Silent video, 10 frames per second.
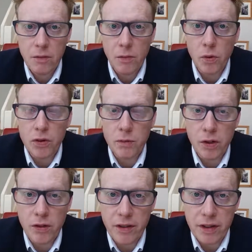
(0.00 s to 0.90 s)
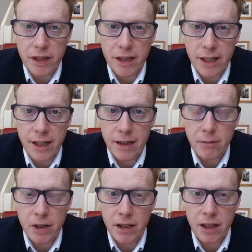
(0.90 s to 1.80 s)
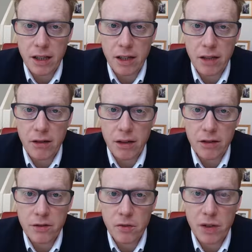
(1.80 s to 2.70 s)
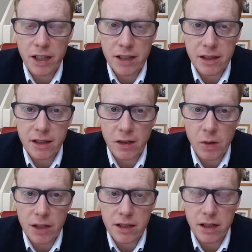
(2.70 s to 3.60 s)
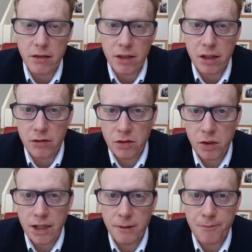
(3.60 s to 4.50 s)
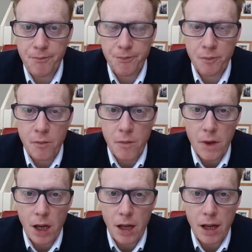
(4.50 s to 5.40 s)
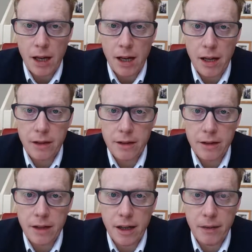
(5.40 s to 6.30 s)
more tomorrow than today, but I think there are some quite exciting ways that you can use Twitter. And